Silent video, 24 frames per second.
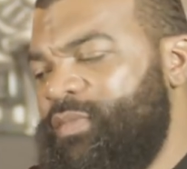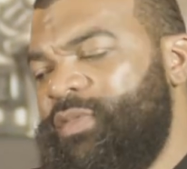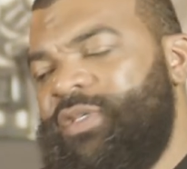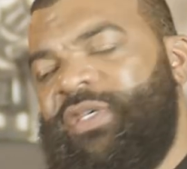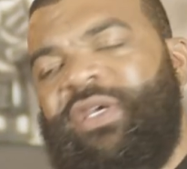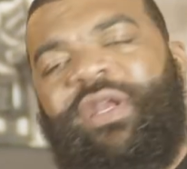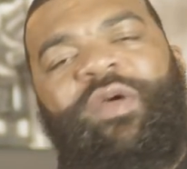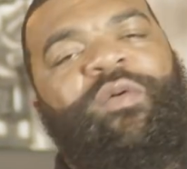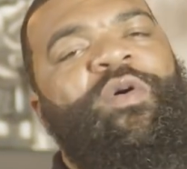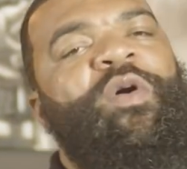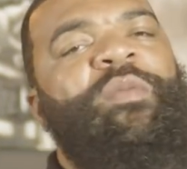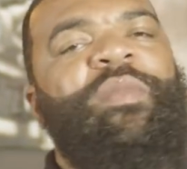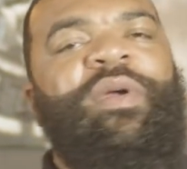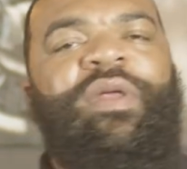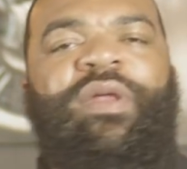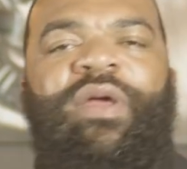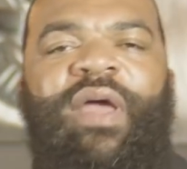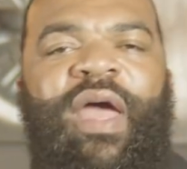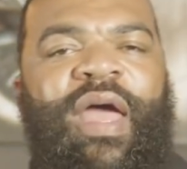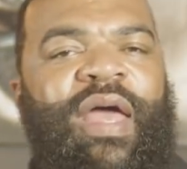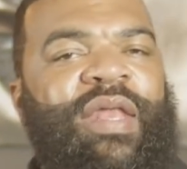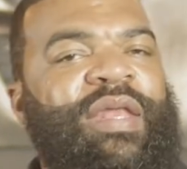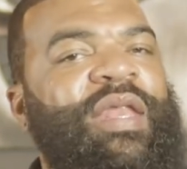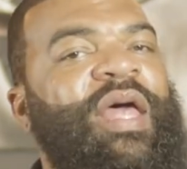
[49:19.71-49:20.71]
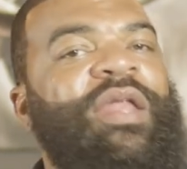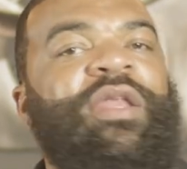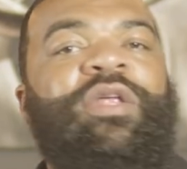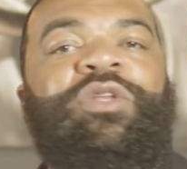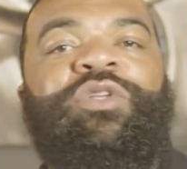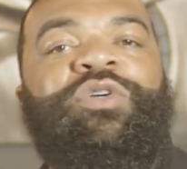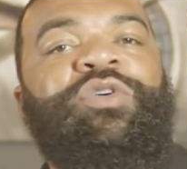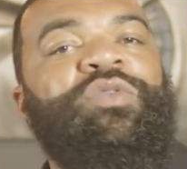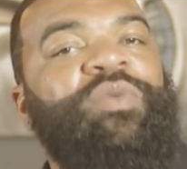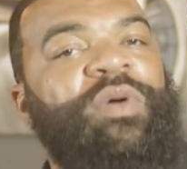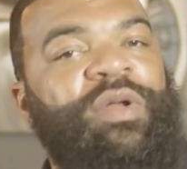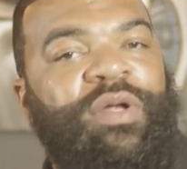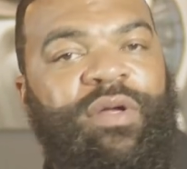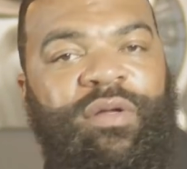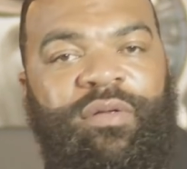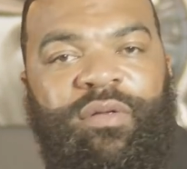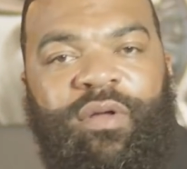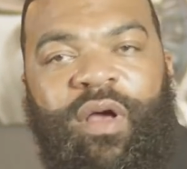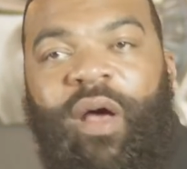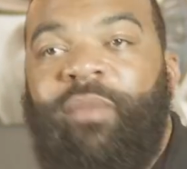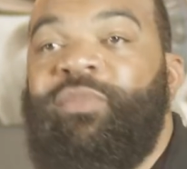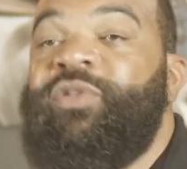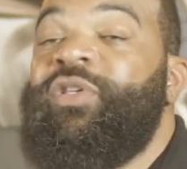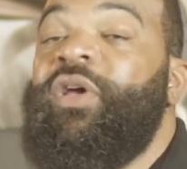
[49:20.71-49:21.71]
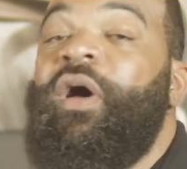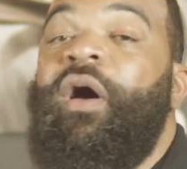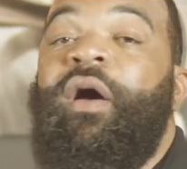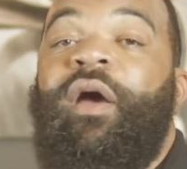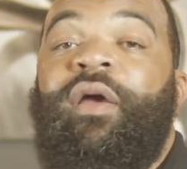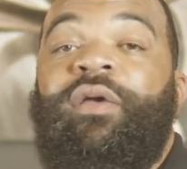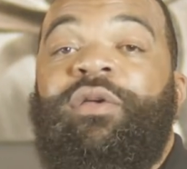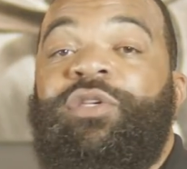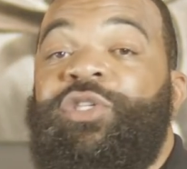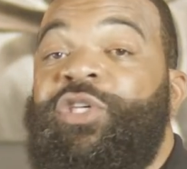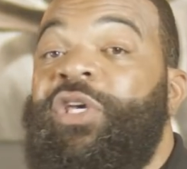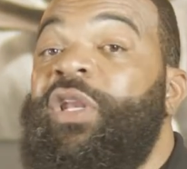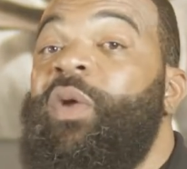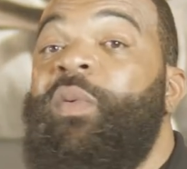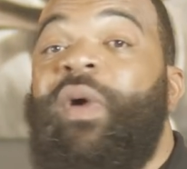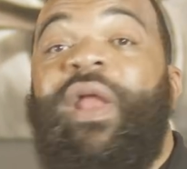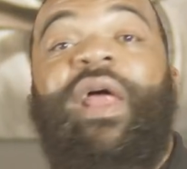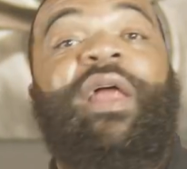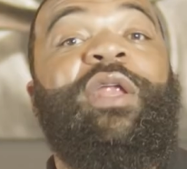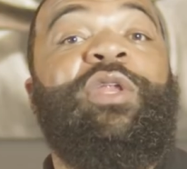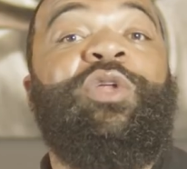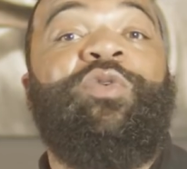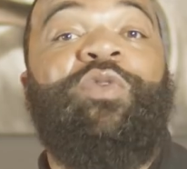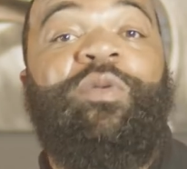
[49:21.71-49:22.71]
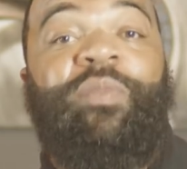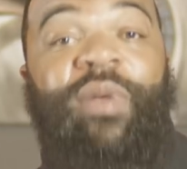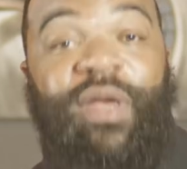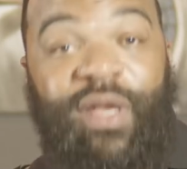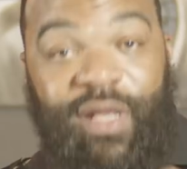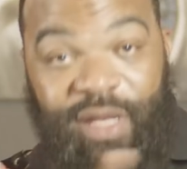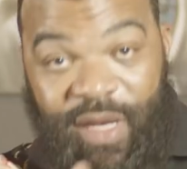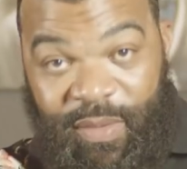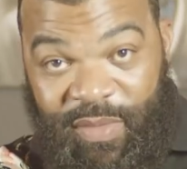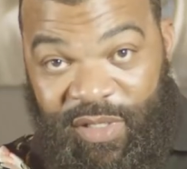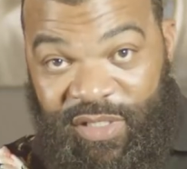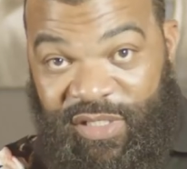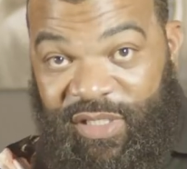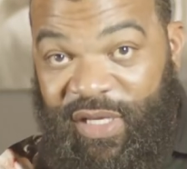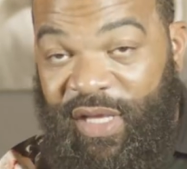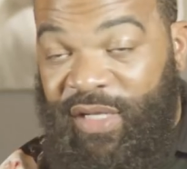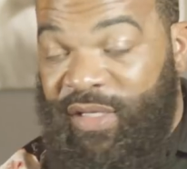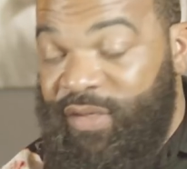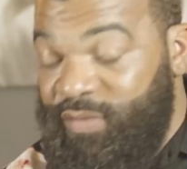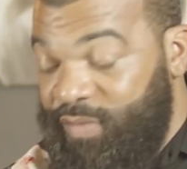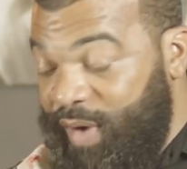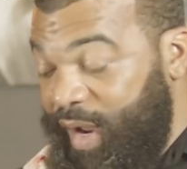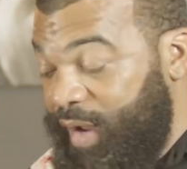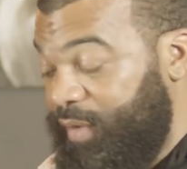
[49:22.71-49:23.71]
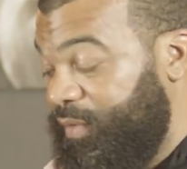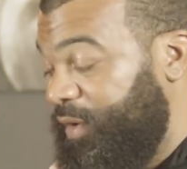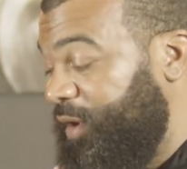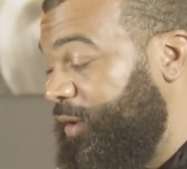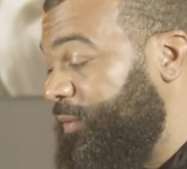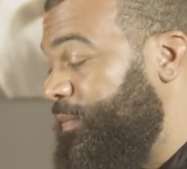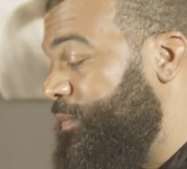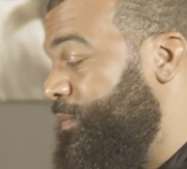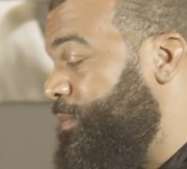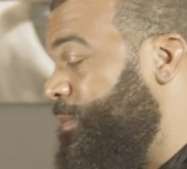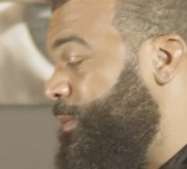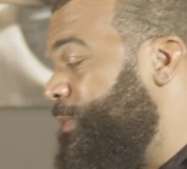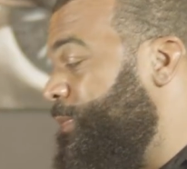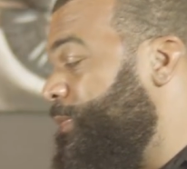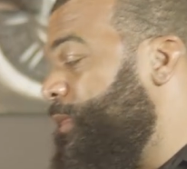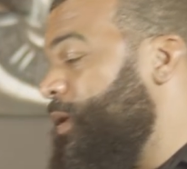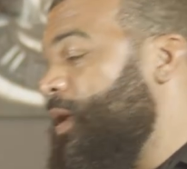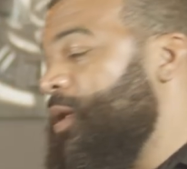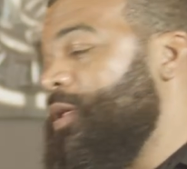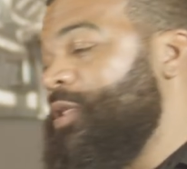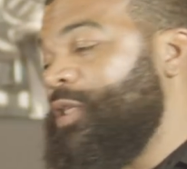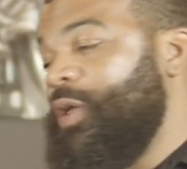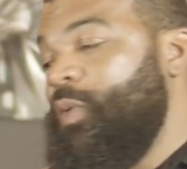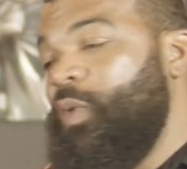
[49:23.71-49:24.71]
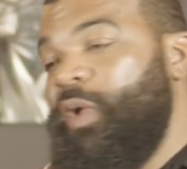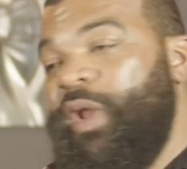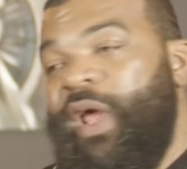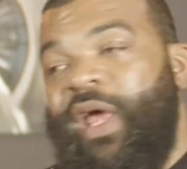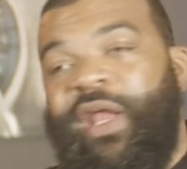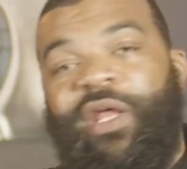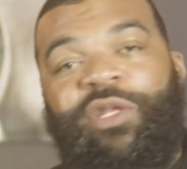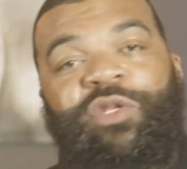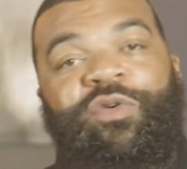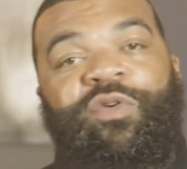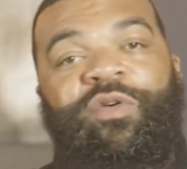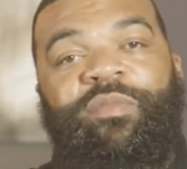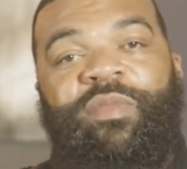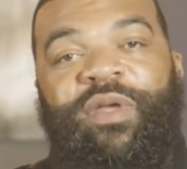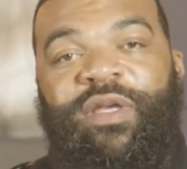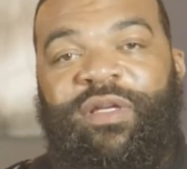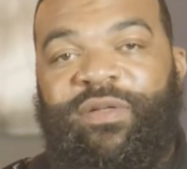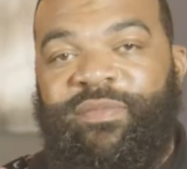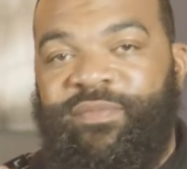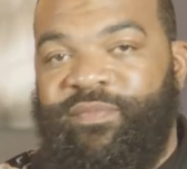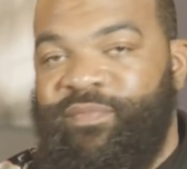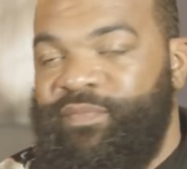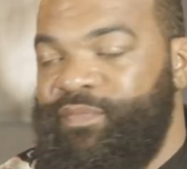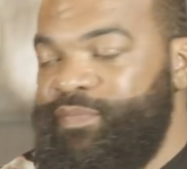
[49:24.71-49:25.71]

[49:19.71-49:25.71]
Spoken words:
she didn't want me to have nothing to do with her. I'm sorry. She didn't want nothing to do with me. Let me say it the right way. She didn't want nothing to do with me.